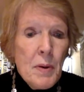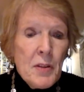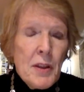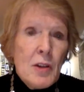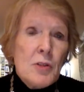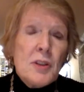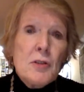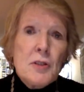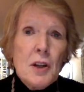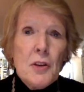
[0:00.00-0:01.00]
But they
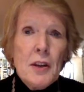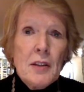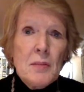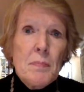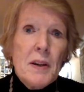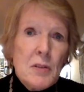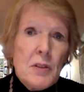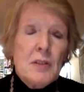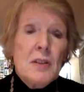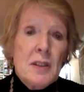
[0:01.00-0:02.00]
also say things
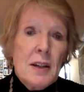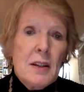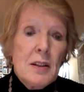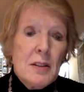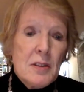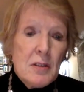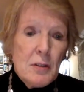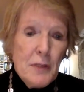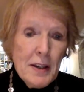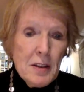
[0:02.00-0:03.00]
about the societies that
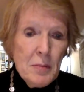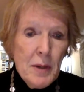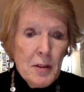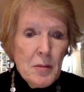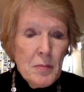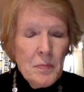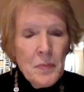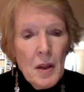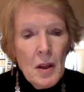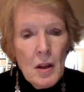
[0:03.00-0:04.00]
are affected by them.
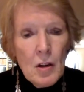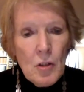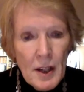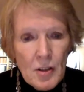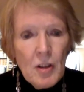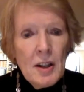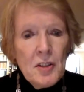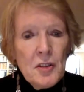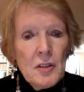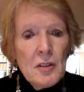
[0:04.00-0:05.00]
Great
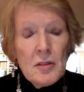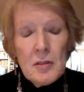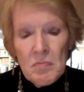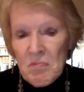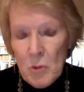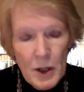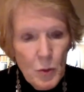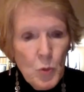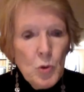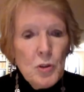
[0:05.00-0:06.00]
crises,
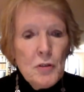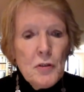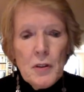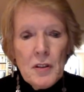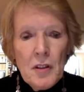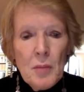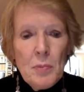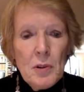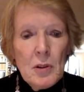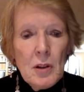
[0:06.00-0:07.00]
great wars, for
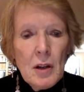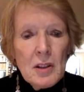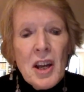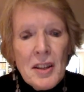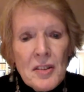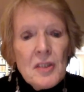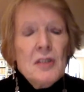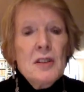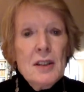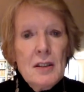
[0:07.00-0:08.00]
example, uh, test
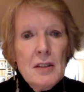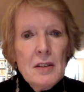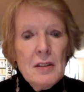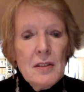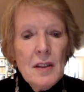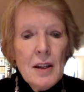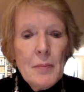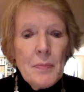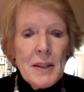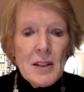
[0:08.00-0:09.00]
societies
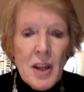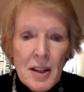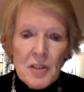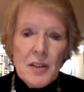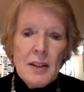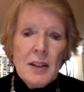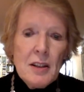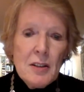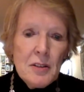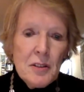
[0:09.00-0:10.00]
and test their
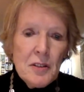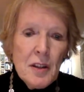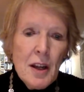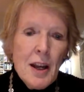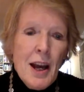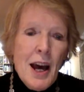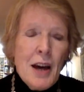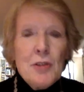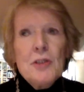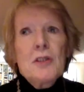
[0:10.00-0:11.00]
leaders.
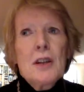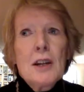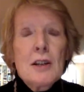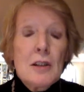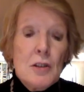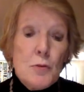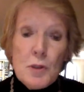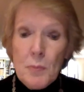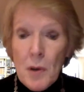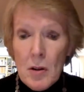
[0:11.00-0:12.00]
How societies
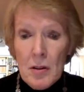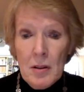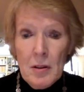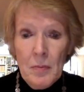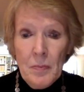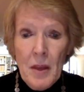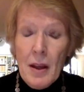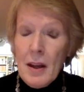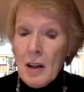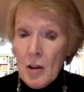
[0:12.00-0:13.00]
respond
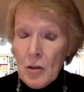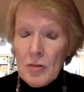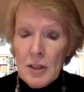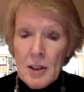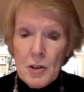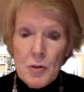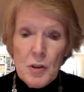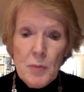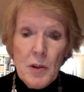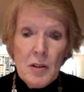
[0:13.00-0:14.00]
and how those leaders
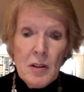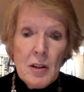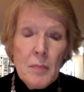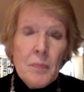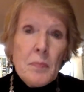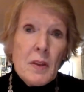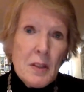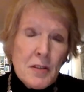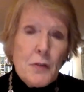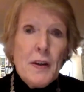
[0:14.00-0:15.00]
respond
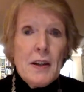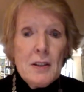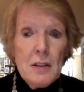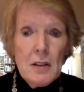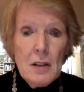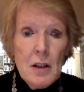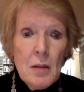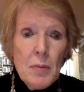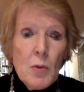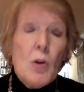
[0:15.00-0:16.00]
is affected
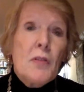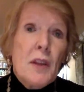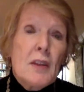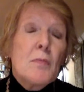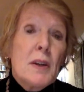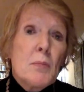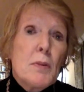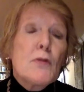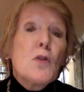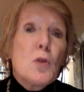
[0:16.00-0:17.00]
by what they have been
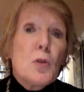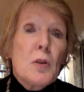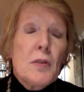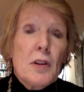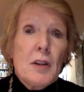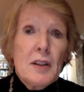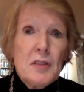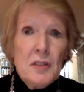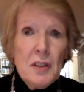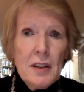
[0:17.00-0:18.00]
before the
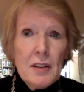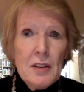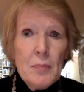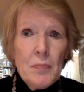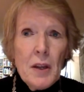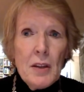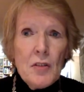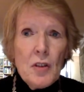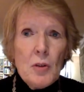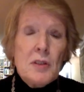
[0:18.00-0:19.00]
crisis hit. And
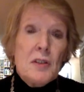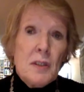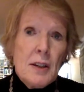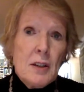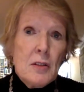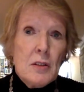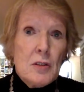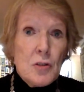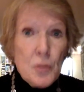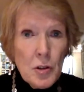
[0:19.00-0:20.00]
so a society that
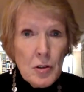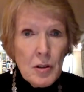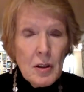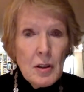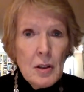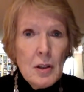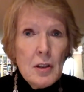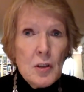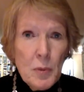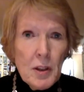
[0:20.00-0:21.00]
is strong to